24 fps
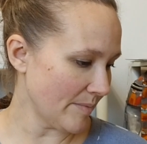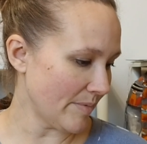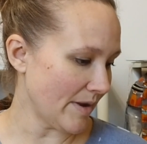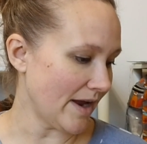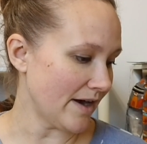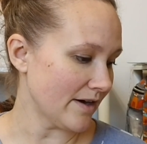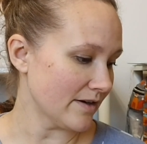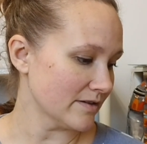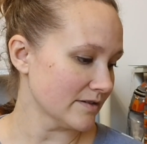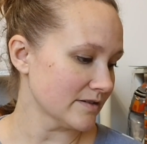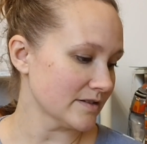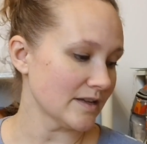my
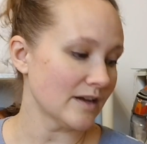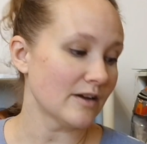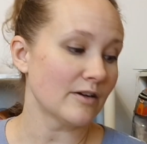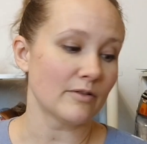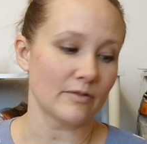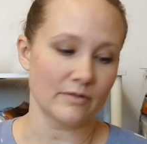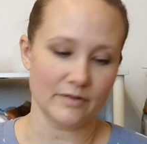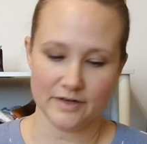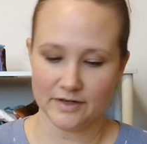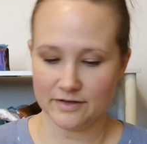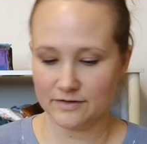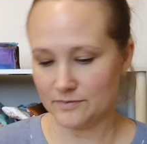patterns.
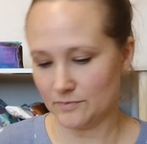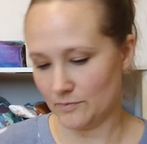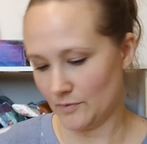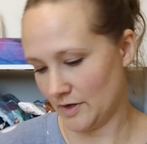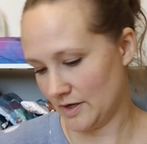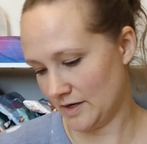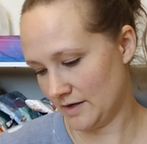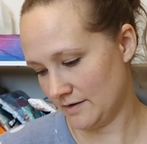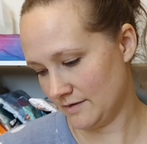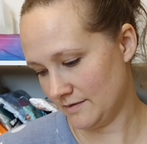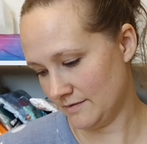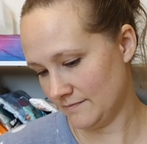Oh, here's
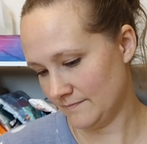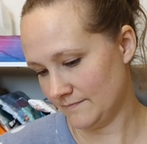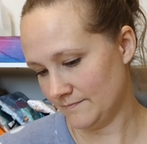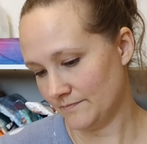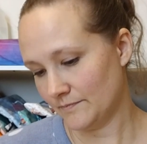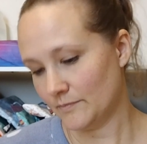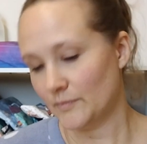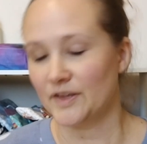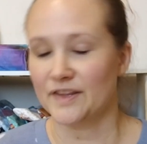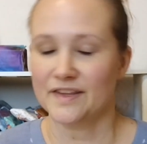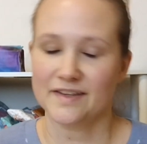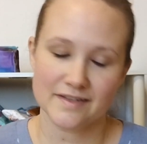one.
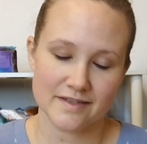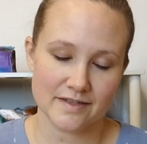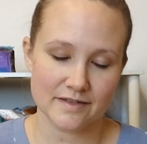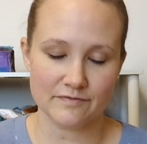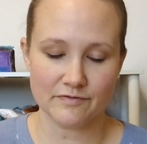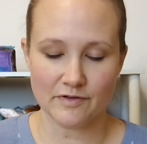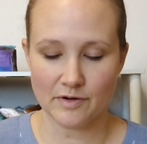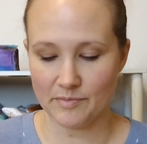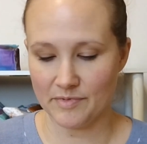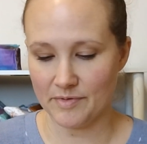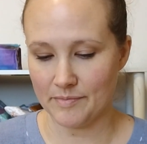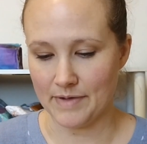Well, this is
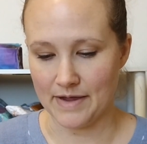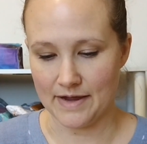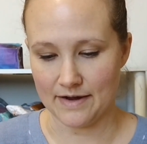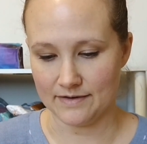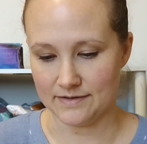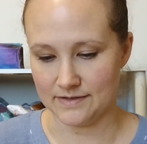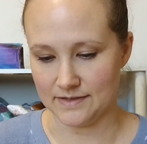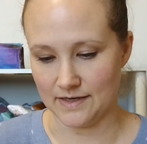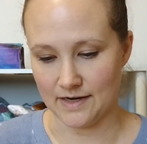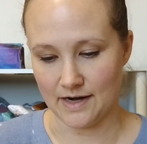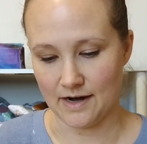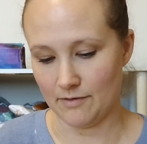from a
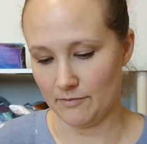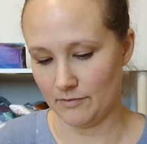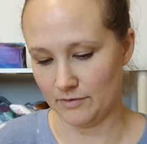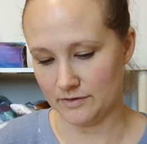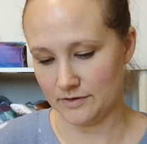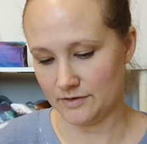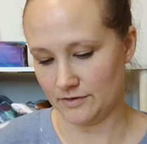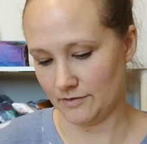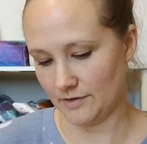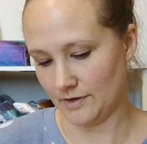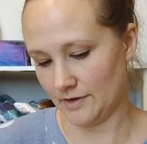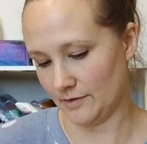magazine. I
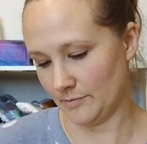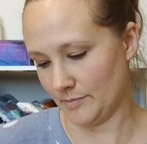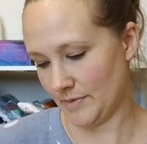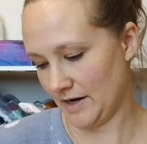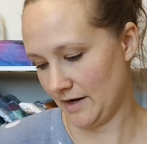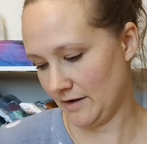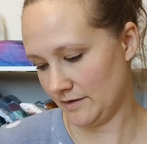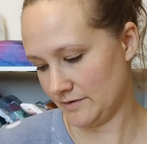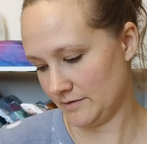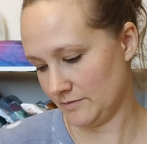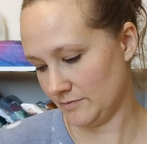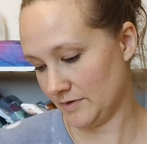won't show you other
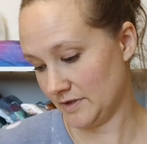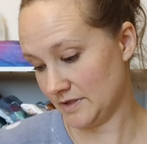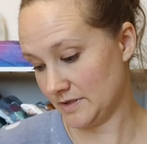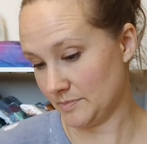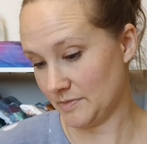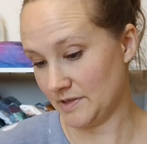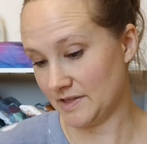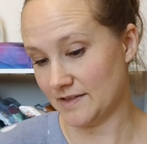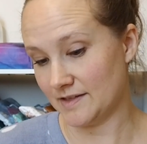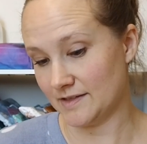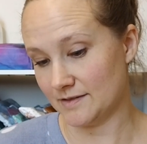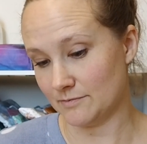magazine ones,
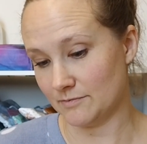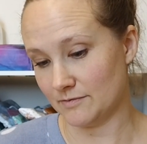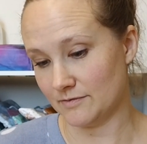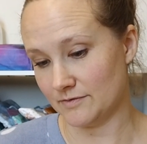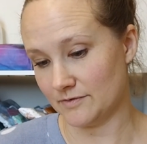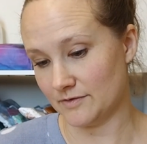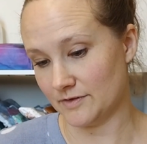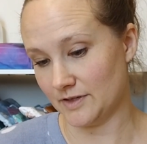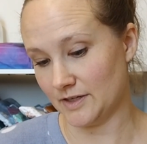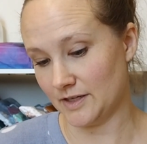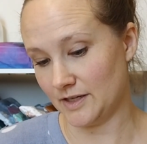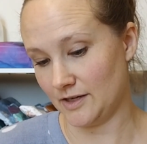but this one
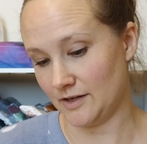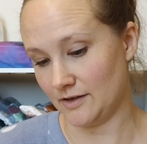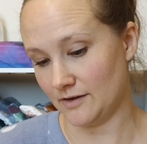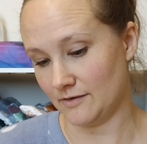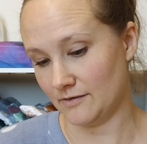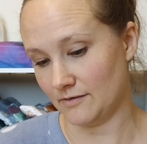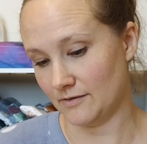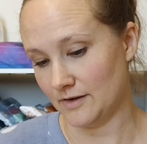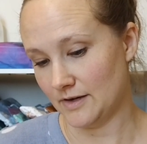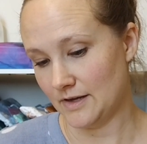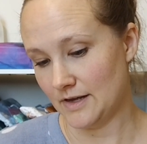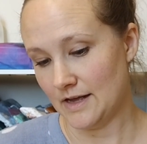was really
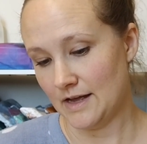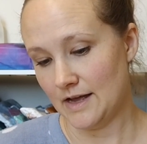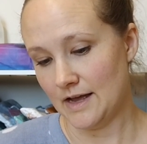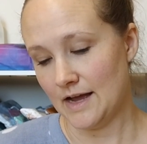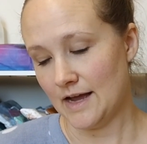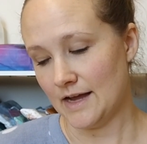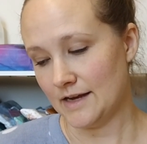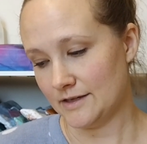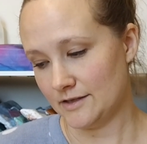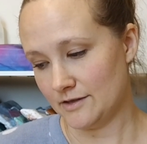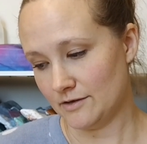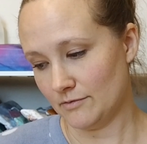cute.
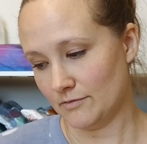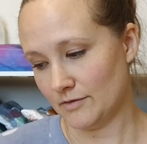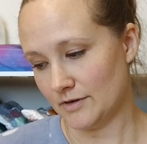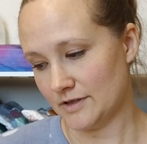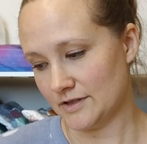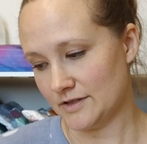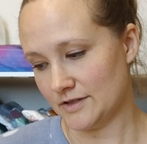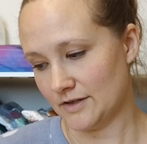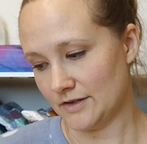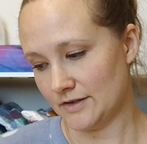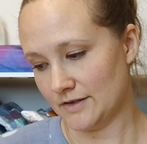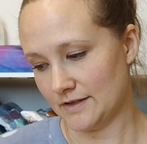I do want
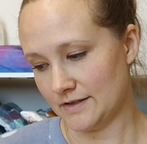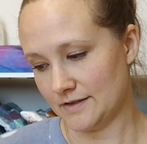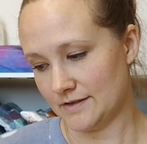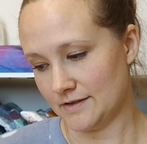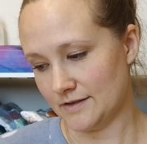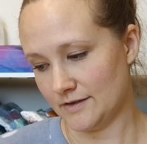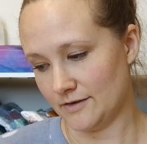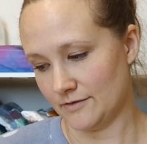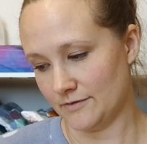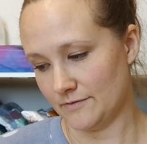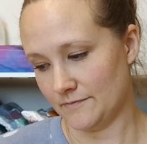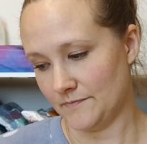to start this
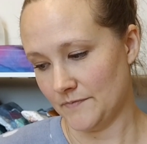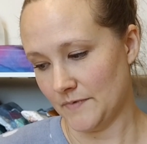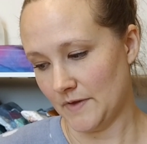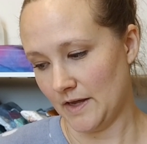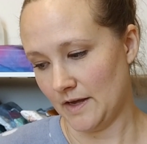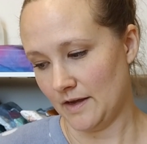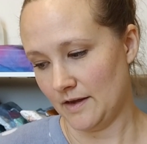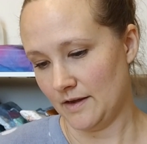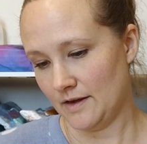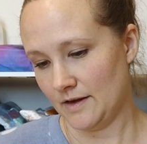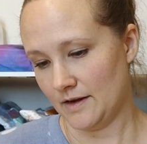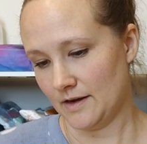soon.
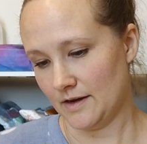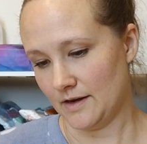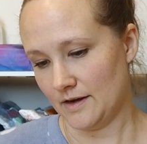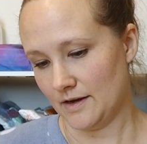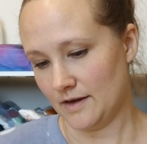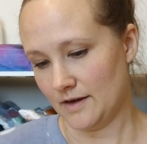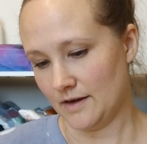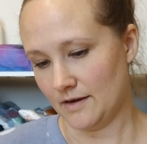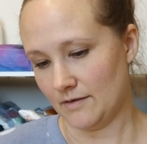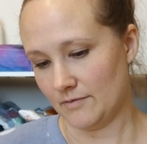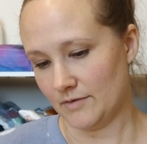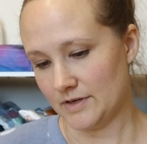
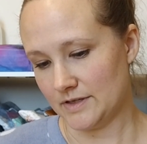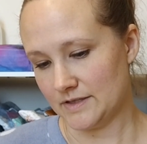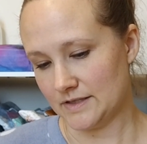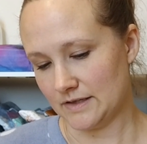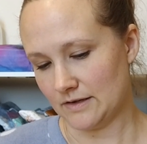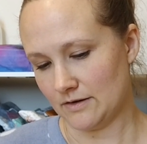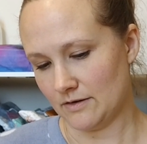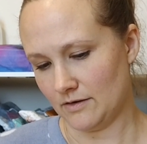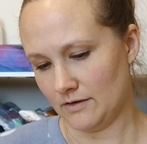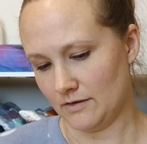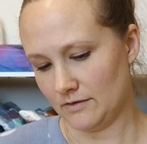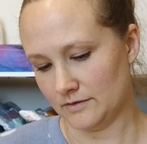What is
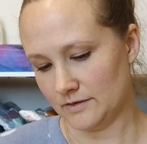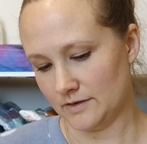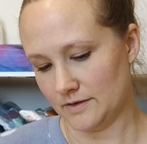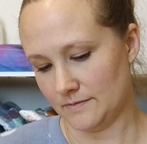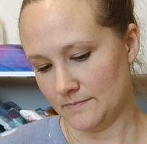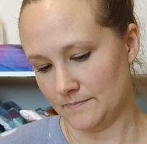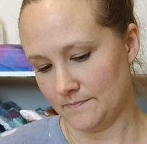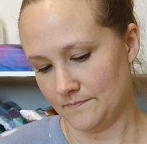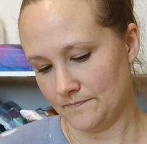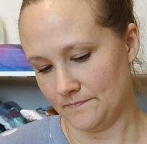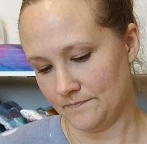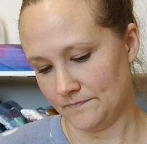it called?
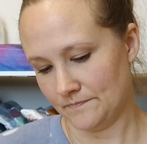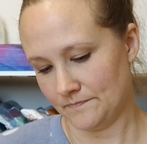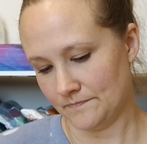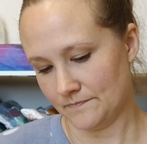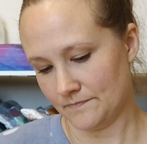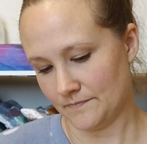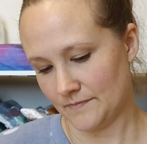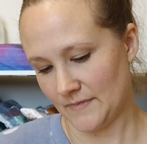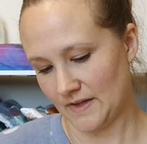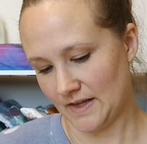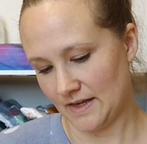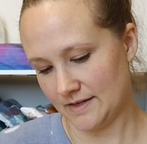
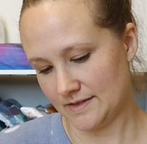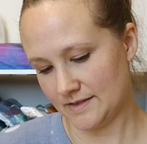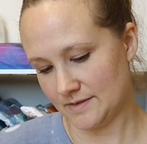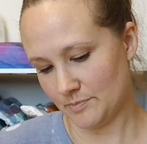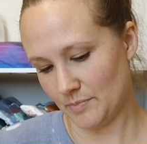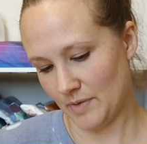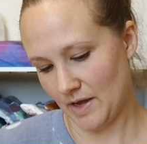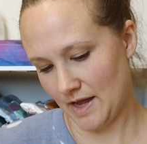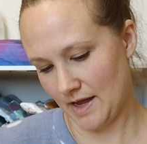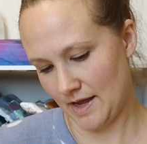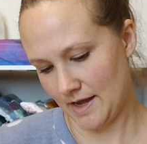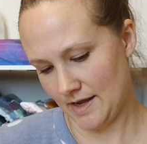It's
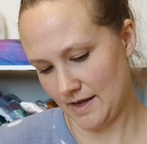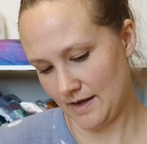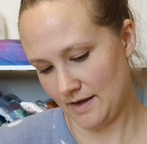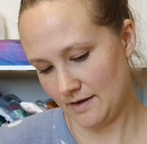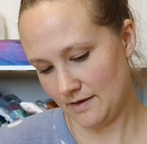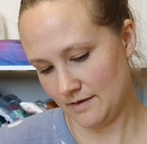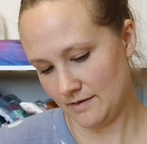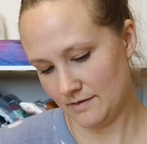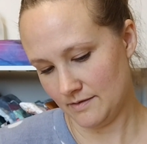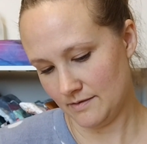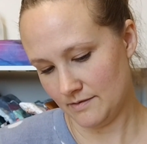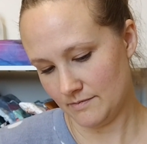by
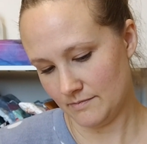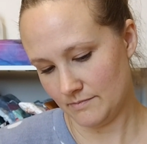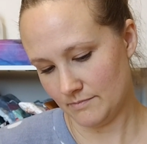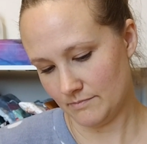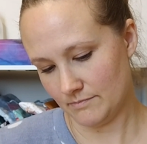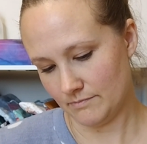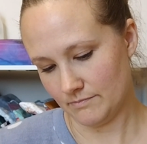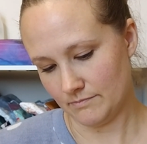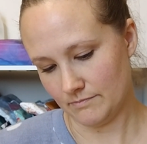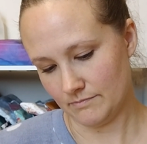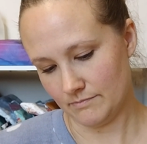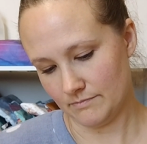
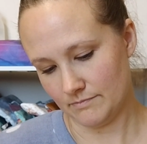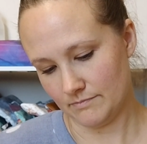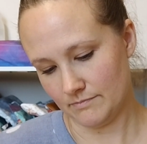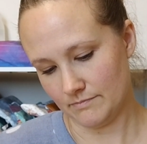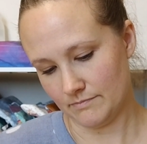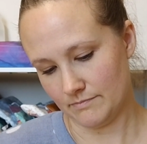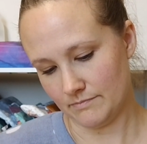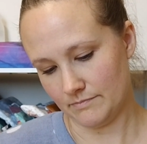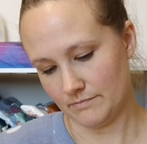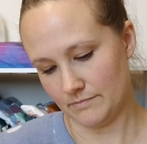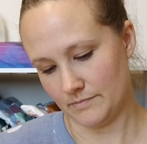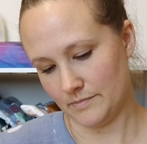
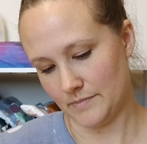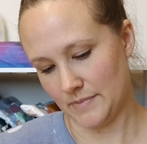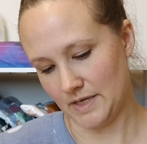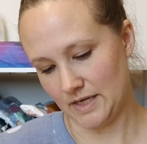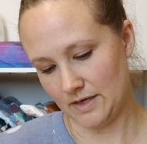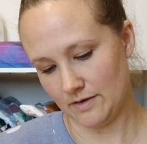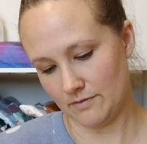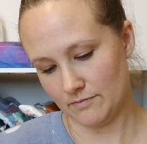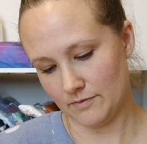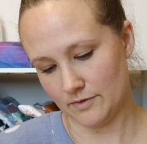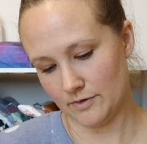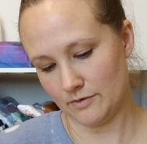
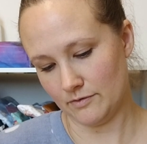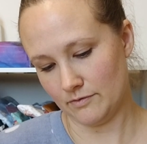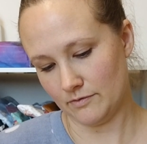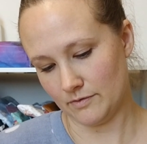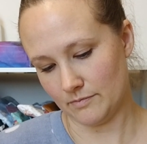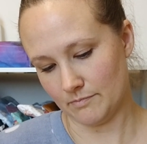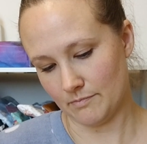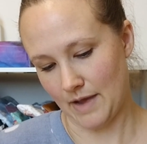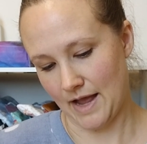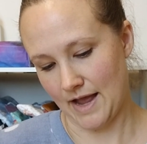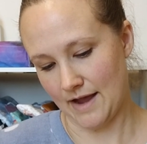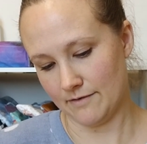Miru
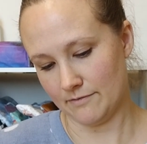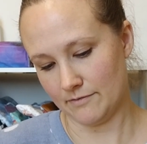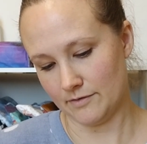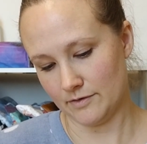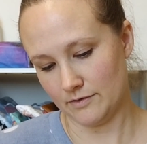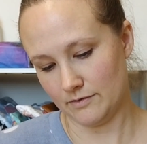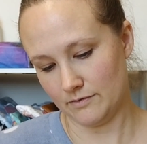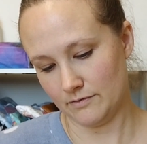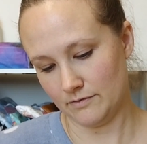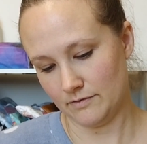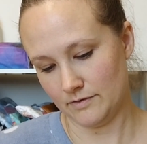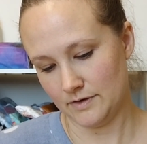or
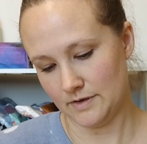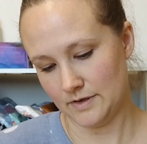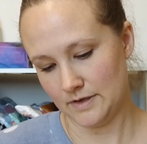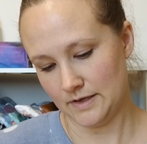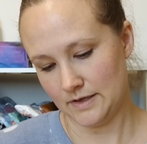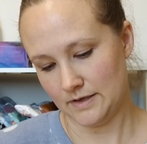Myru.